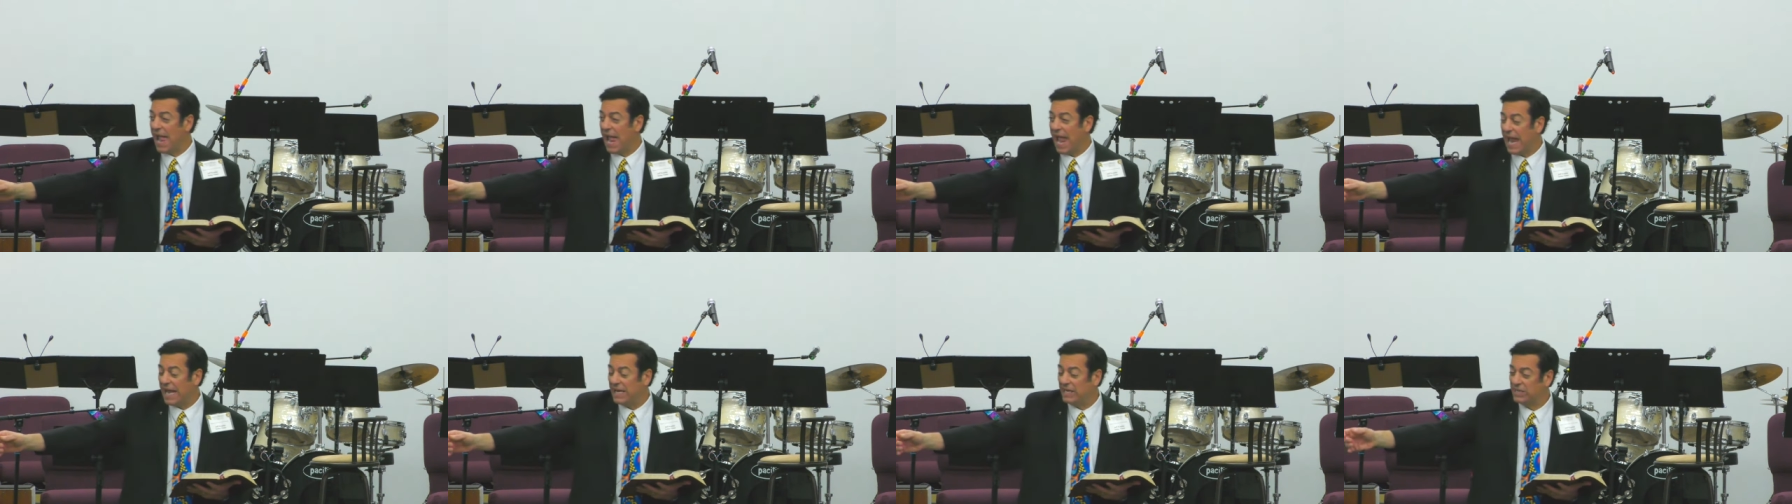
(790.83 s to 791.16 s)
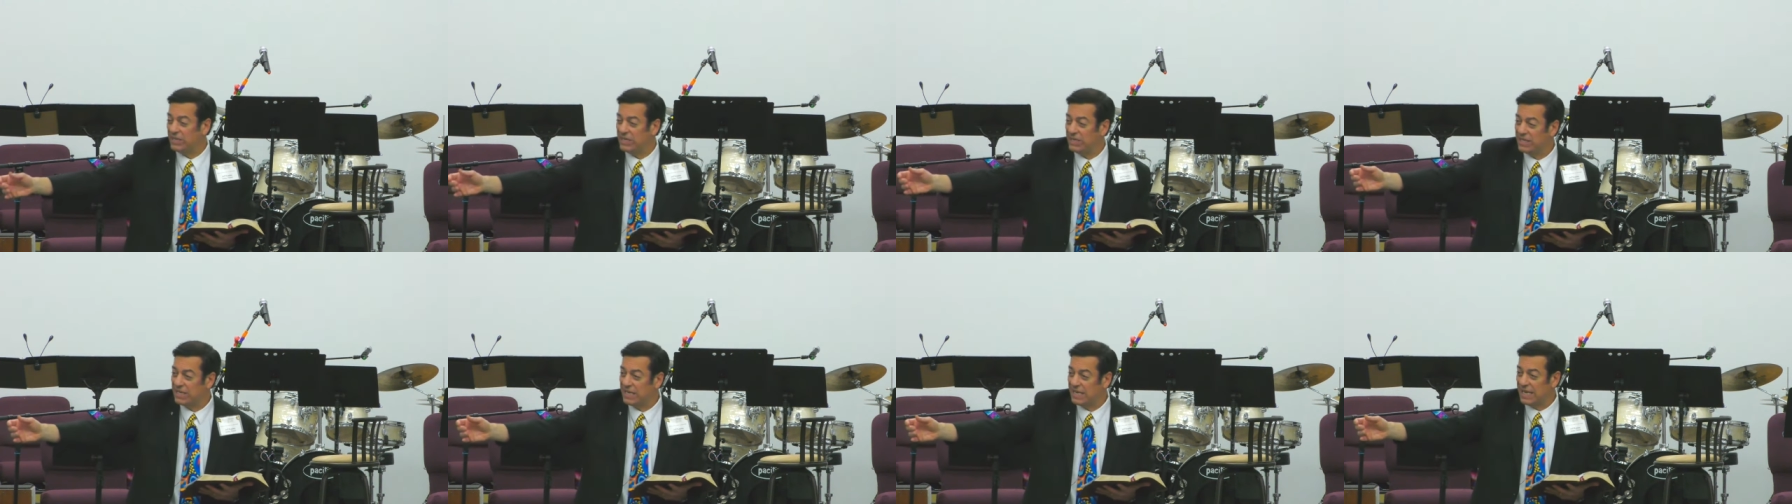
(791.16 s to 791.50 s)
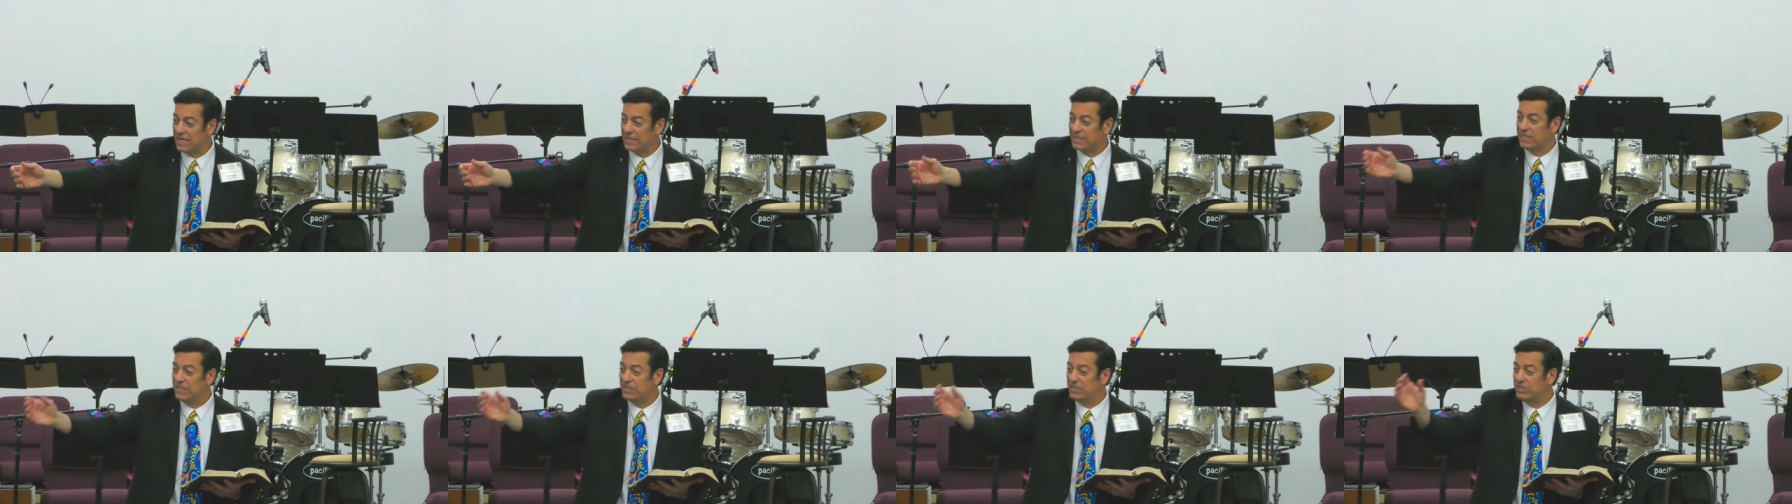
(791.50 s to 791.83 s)
and
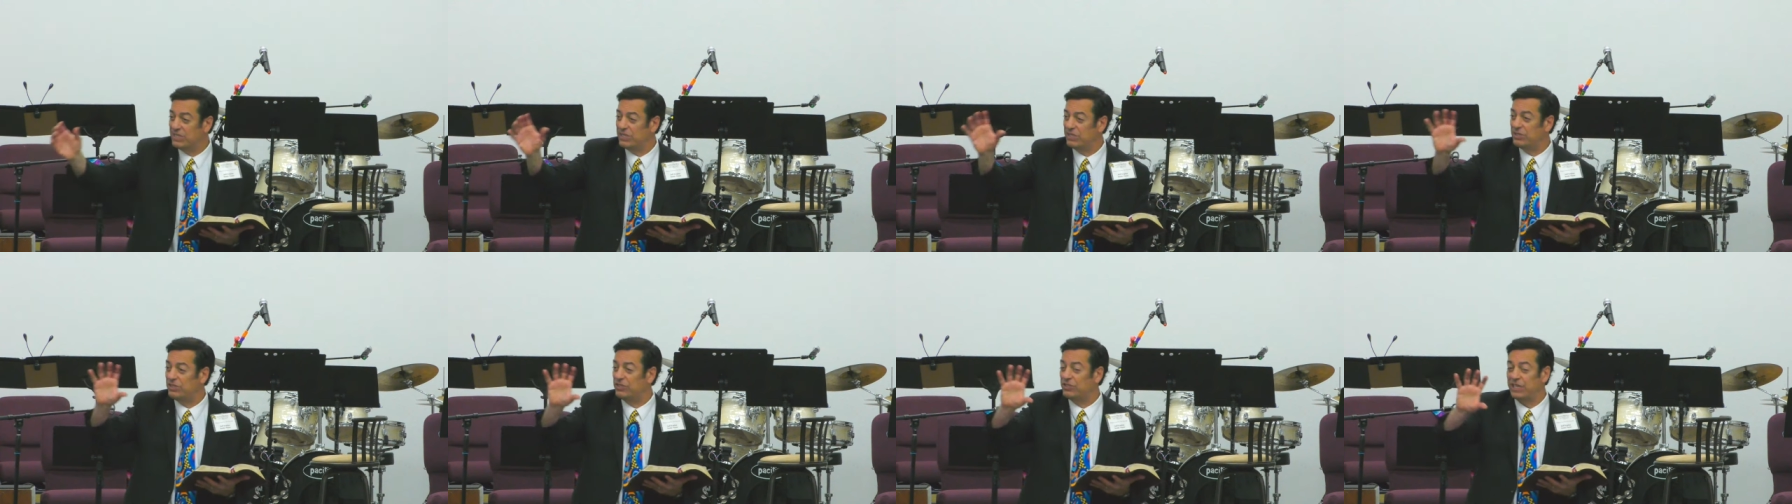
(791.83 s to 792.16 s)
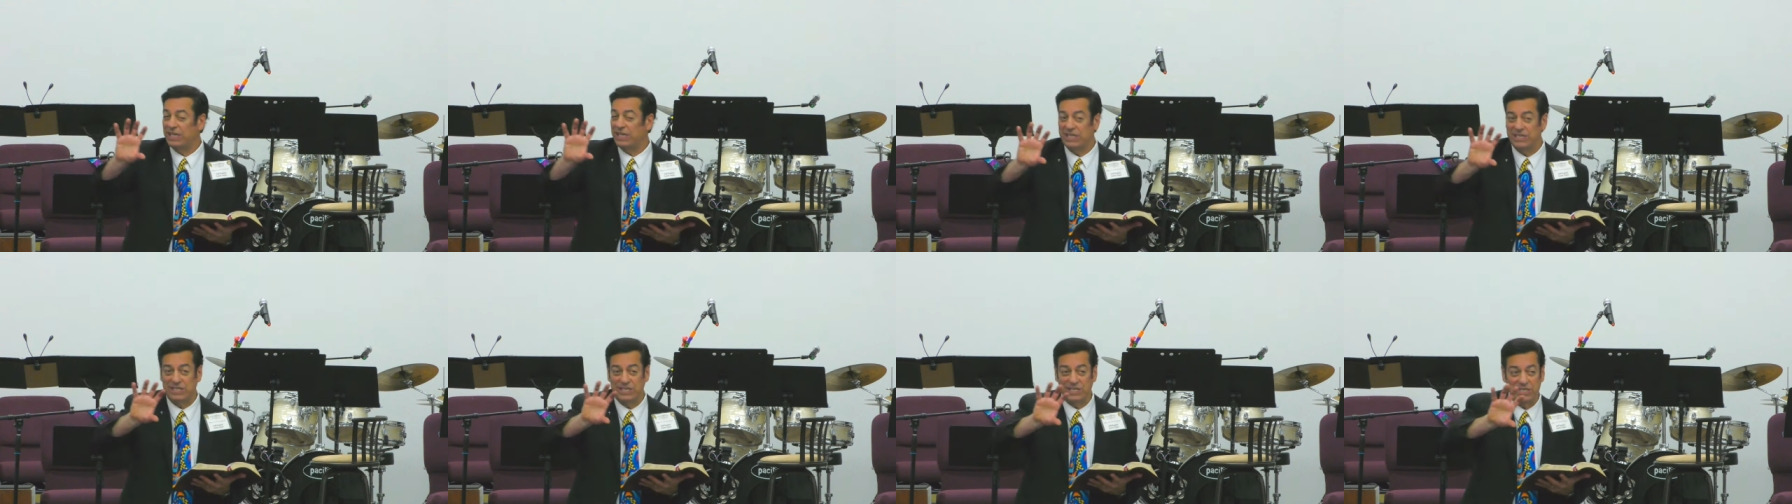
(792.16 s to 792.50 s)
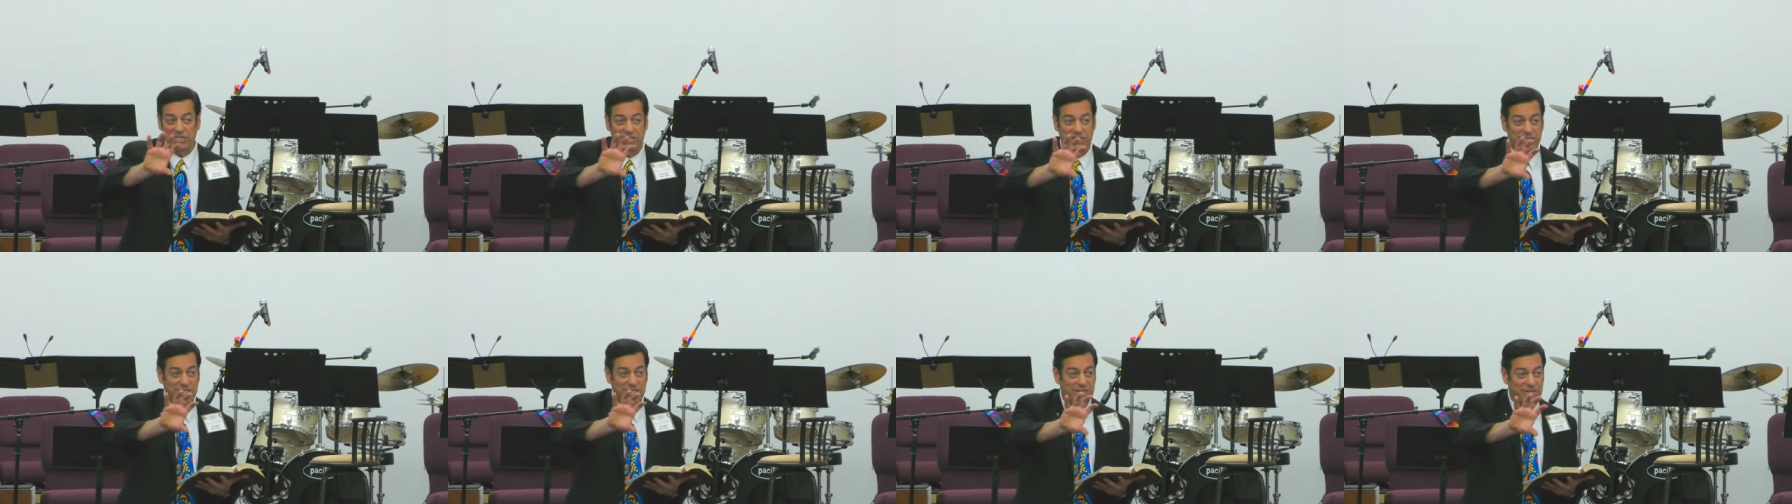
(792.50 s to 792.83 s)
connected to
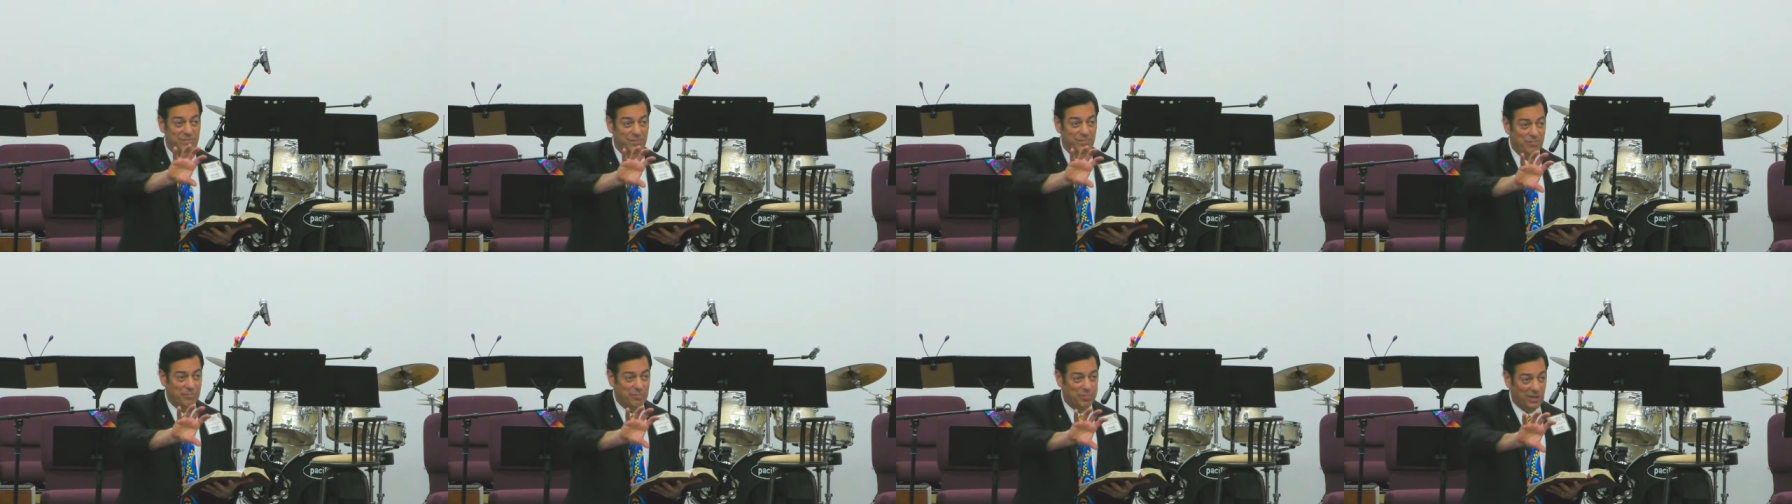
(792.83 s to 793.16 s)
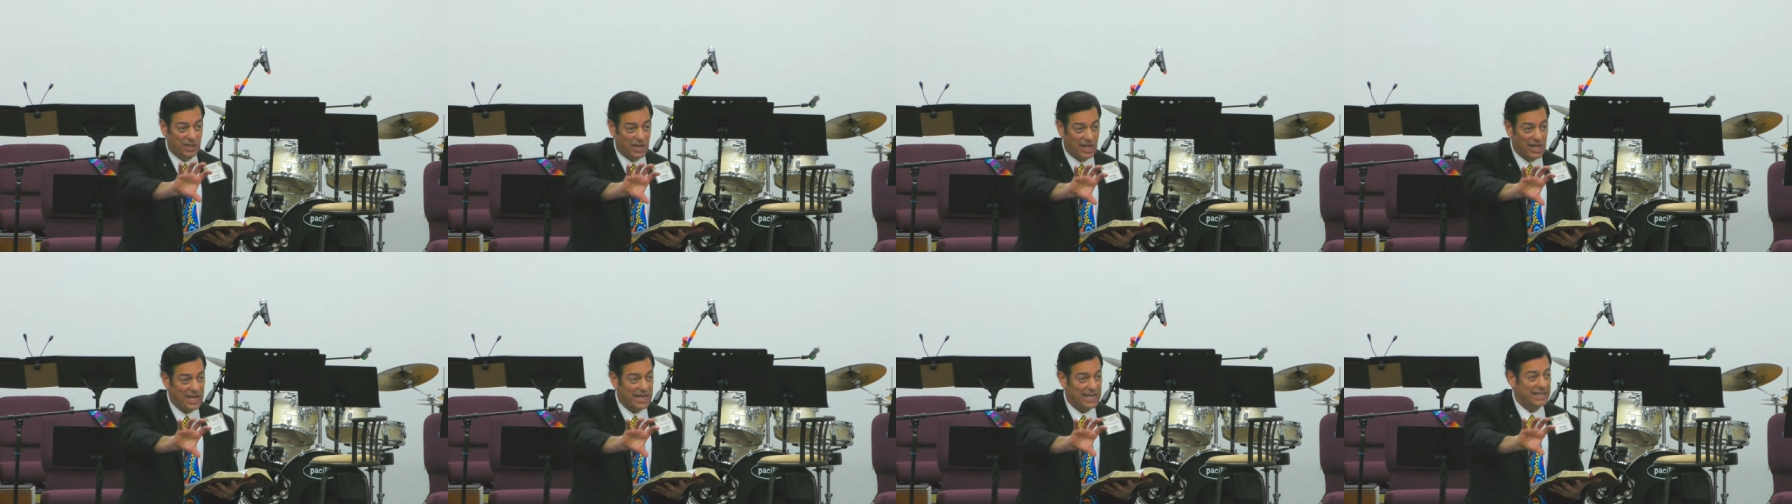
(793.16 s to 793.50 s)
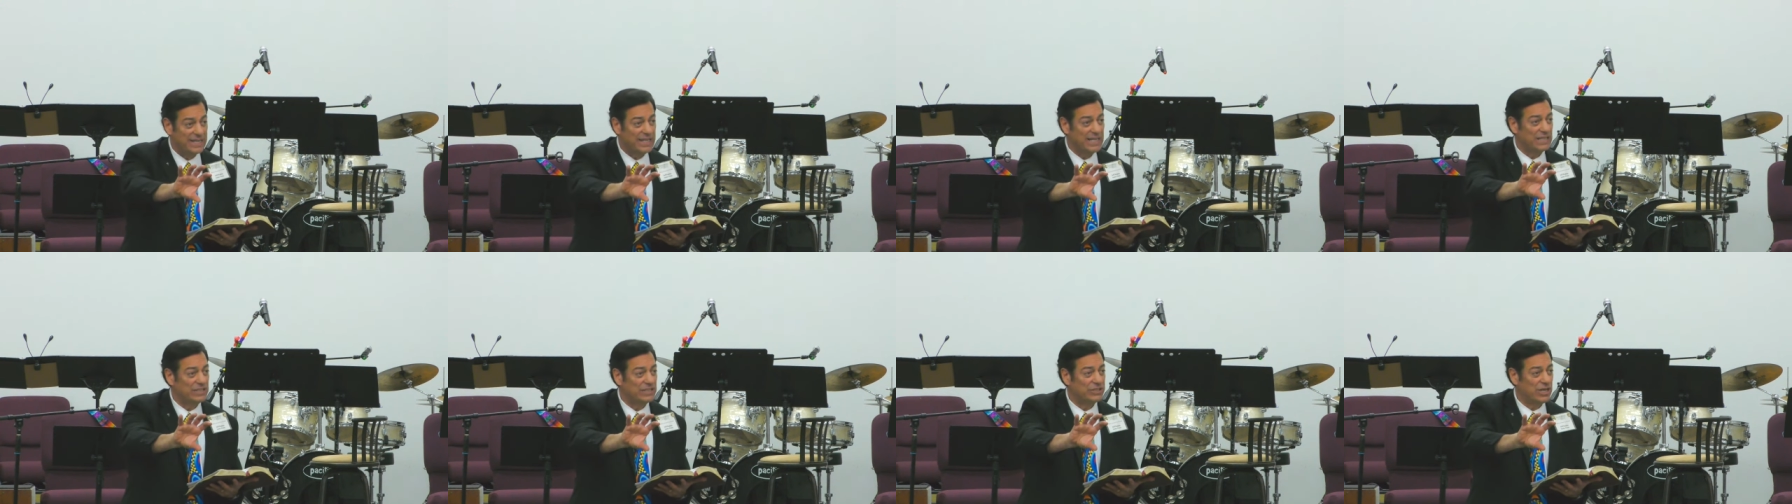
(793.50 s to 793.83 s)
Jesus' blood,